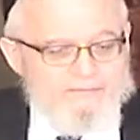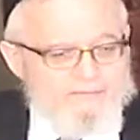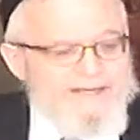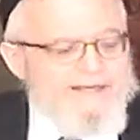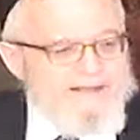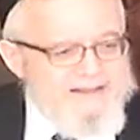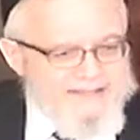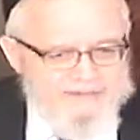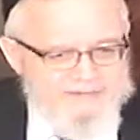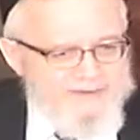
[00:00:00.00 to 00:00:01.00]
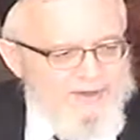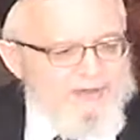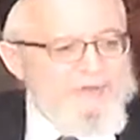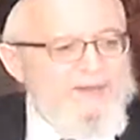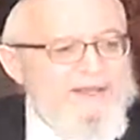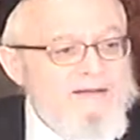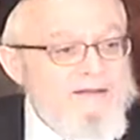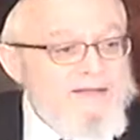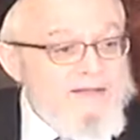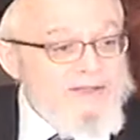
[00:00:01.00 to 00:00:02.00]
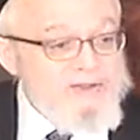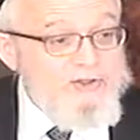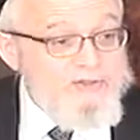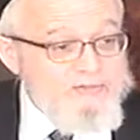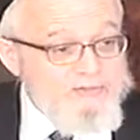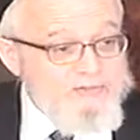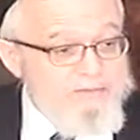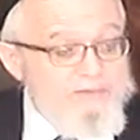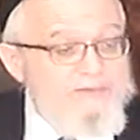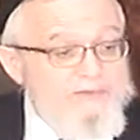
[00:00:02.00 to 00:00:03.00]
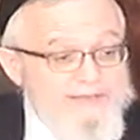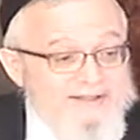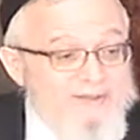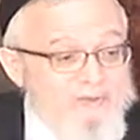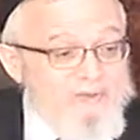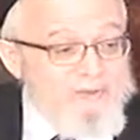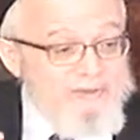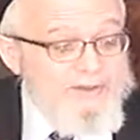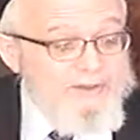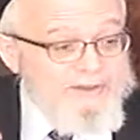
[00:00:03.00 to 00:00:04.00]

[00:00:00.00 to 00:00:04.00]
Then intensified, we had affliction. We were afflicted through the